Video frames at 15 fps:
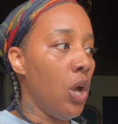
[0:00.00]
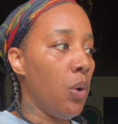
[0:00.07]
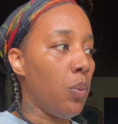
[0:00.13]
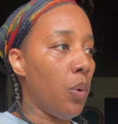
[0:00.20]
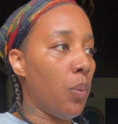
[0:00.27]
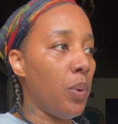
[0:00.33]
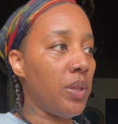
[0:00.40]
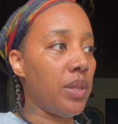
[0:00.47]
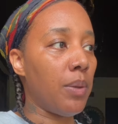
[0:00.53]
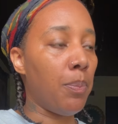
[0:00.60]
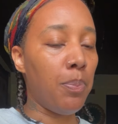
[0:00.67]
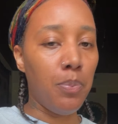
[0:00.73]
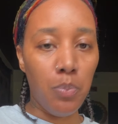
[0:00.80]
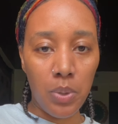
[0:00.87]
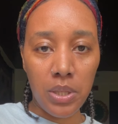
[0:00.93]
with
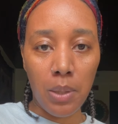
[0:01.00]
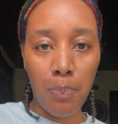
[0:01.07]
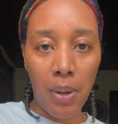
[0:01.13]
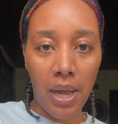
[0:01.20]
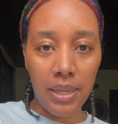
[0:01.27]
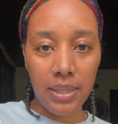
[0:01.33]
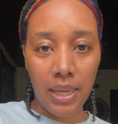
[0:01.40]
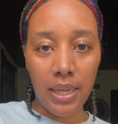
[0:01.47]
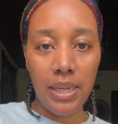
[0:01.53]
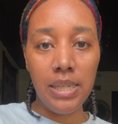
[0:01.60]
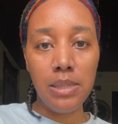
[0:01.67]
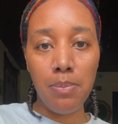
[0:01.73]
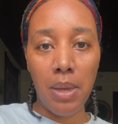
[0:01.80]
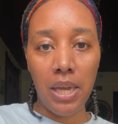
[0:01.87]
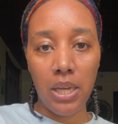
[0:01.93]
the pot that
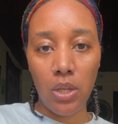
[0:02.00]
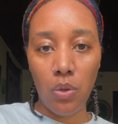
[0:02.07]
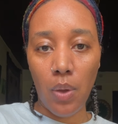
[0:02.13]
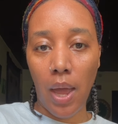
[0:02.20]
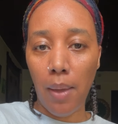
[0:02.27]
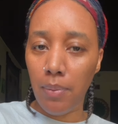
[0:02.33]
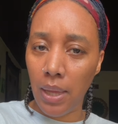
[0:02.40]
is making you happy.